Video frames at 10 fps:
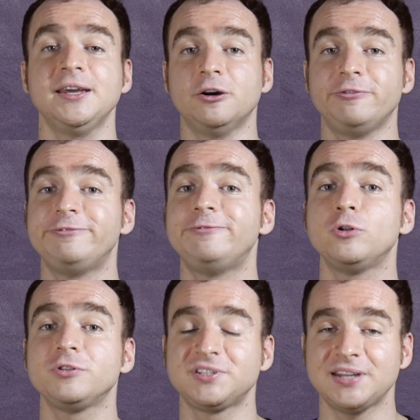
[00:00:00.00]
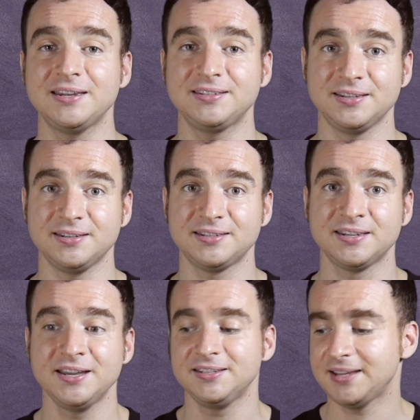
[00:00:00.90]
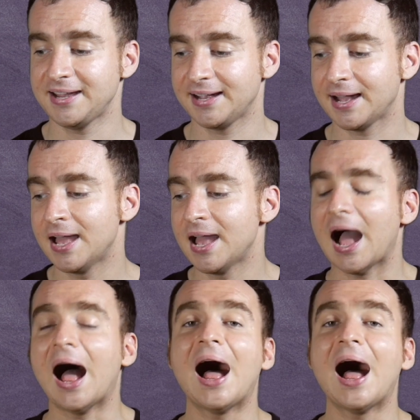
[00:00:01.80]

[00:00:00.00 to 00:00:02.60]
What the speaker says: in a full sentence saying,